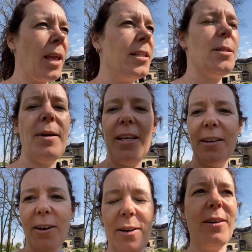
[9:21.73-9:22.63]

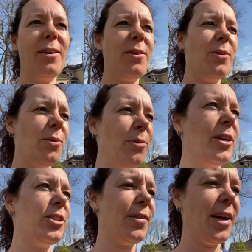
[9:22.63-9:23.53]
depending on
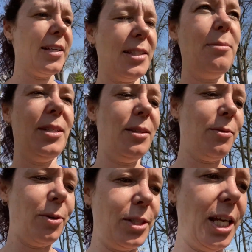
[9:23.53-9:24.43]
where Jeff has them in the
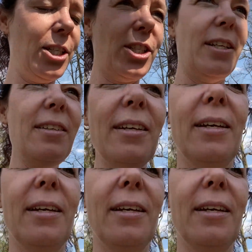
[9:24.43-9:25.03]
rotation.